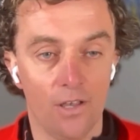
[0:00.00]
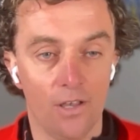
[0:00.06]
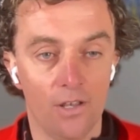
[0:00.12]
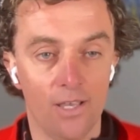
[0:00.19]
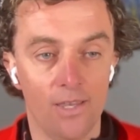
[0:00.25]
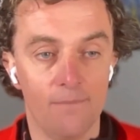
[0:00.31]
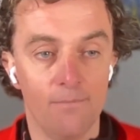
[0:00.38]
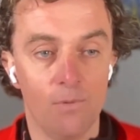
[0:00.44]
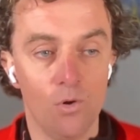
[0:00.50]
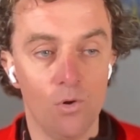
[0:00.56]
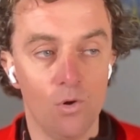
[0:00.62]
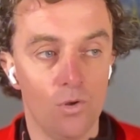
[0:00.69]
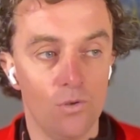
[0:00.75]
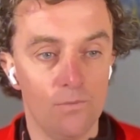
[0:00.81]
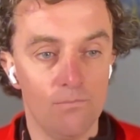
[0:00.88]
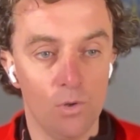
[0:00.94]
Like the
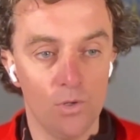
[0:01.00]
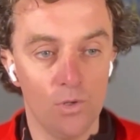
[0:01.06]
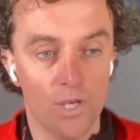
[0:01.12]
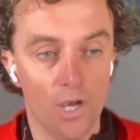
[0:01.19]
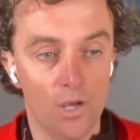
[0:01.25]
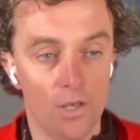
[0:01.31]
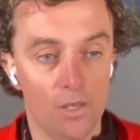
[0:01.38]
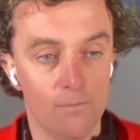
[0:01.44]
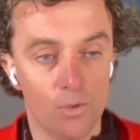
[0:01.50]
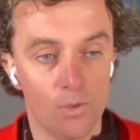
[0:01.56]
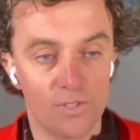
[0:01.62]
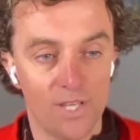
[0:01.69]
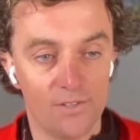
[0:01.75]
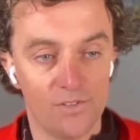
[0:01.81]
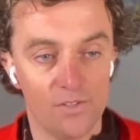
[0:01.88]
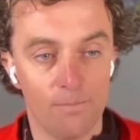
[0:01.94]
more you earn, the more
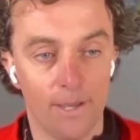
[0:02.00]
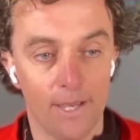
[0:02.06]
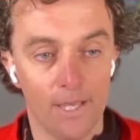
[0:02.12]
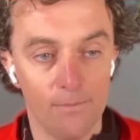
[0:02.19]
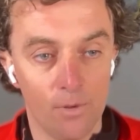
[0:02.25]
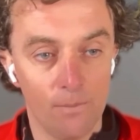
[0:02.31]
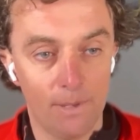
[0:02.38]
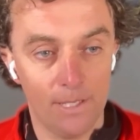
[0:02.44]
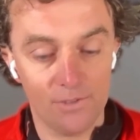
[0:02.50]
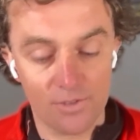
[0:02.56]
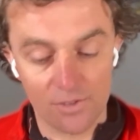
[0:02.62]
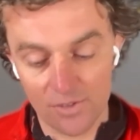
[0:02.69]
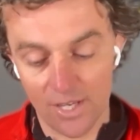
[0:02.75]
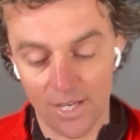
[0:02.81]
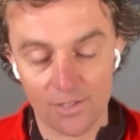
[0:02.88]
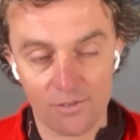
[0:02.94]
tax you pay, the more pensions
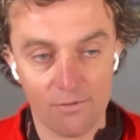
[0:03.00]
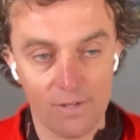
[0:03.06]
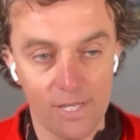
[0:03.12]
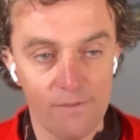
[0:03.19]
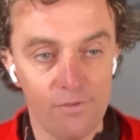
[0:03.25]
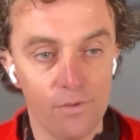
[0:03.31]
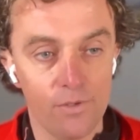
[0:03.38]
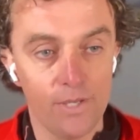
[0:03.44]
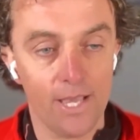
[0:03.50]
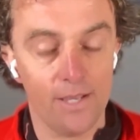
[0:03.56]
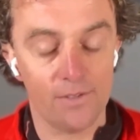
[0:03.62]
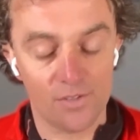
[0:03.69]
tax relief you get.